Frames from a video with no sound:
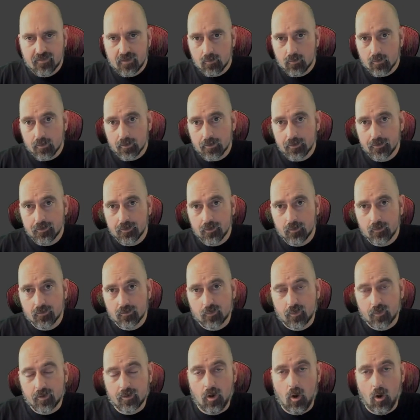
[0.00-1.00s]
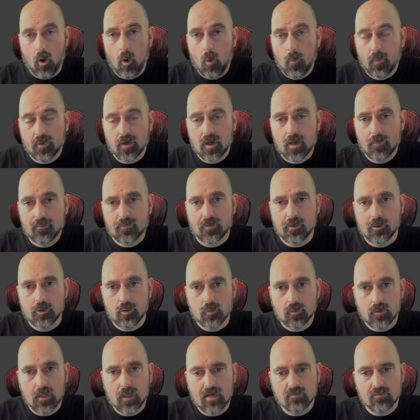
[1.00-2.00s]
Next thing we're going to do is we're going to open
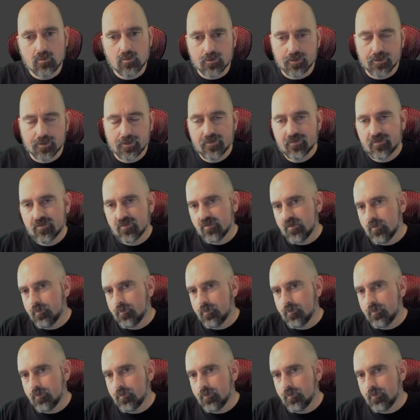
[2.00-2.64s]
up the new level,